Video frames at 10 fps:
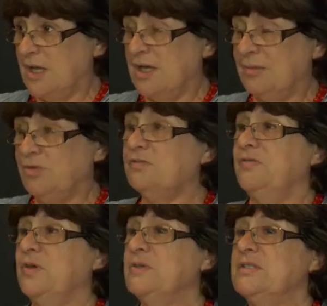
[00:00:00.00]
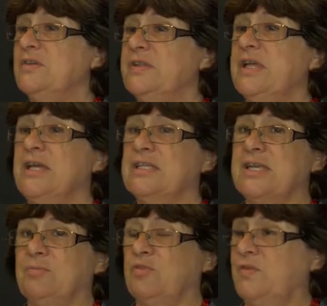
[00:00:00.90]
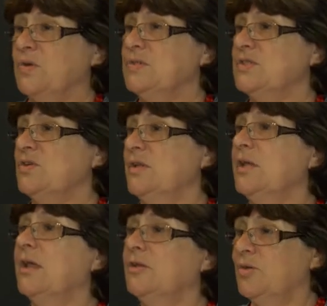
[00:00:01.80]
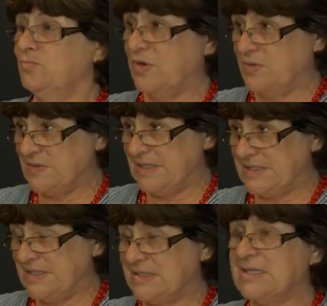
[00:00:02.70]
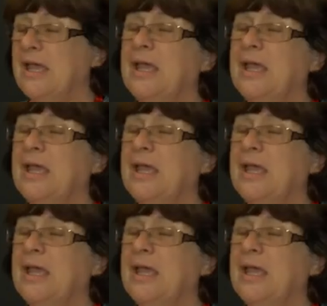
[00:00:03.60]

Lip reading: I'm not focused on the answer, I'm focused on the processes.